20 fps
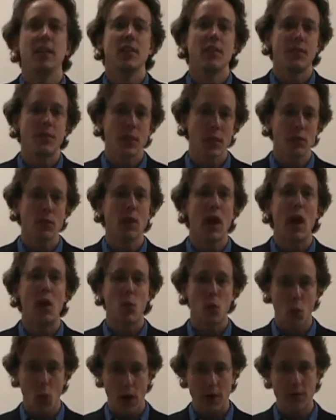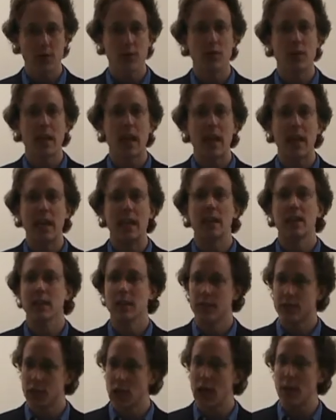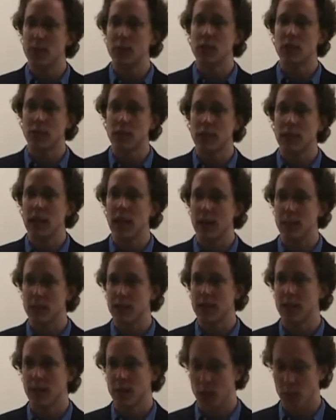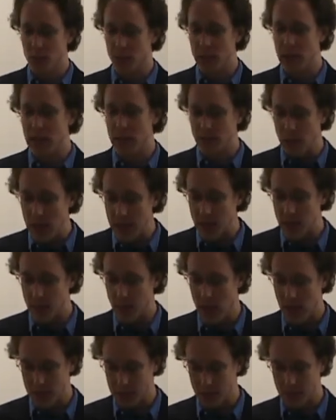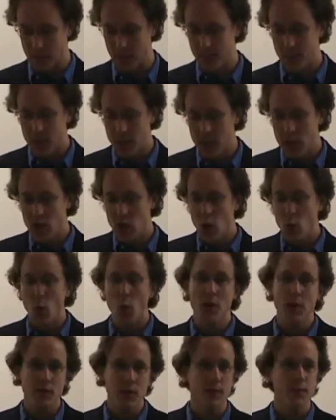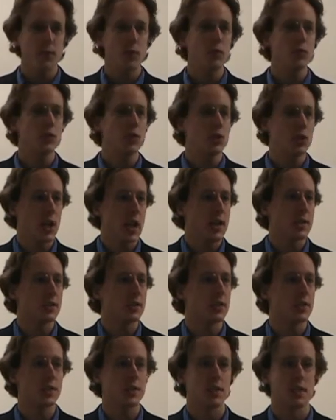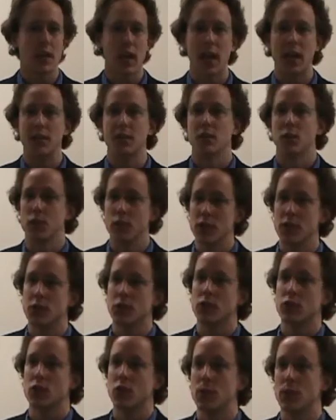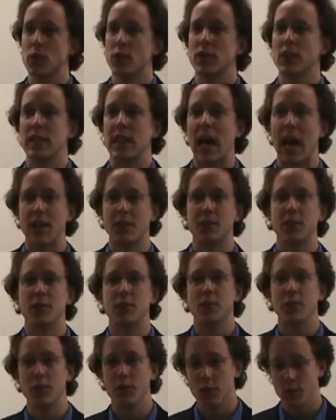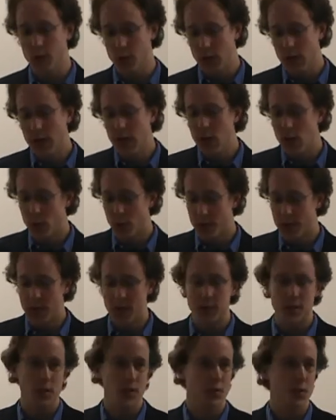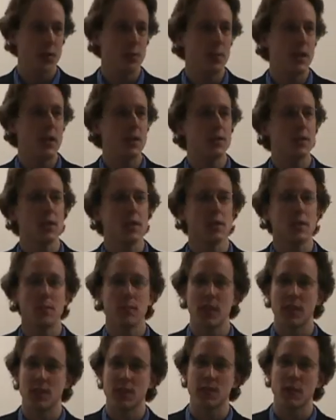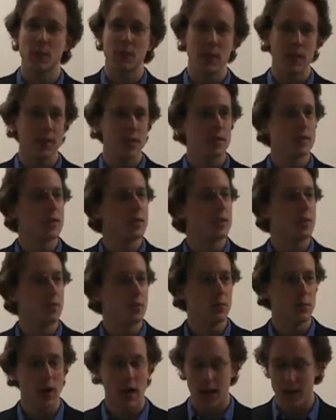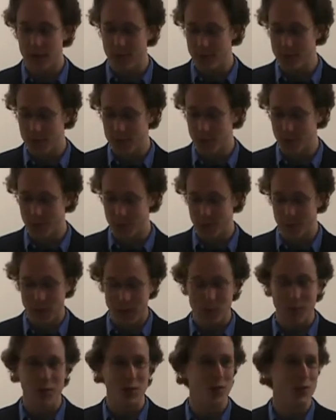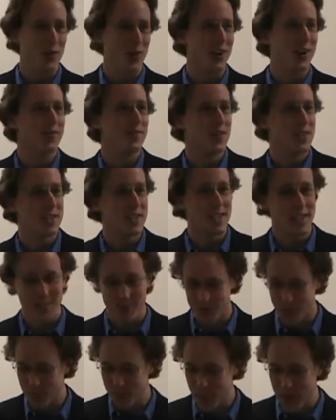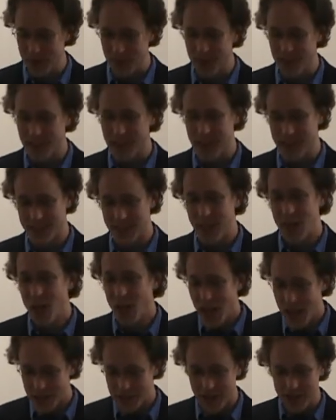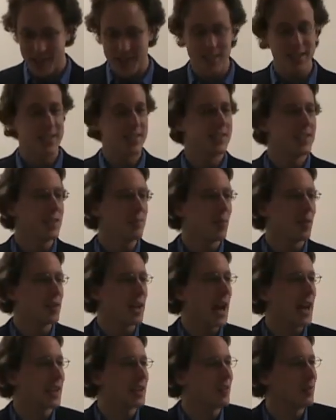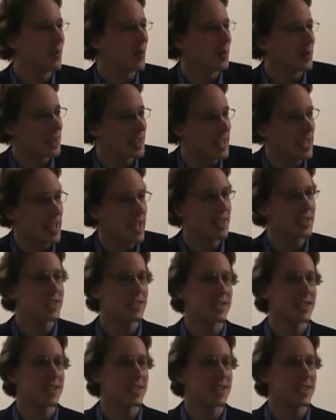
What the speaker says: figure out whether they lived up to the claims that were being made about them. One of the first chances that the research community had to do with this, it should be a system that's familiar to people who are visiting from Maryland, and that's the Diebold AccuVote TS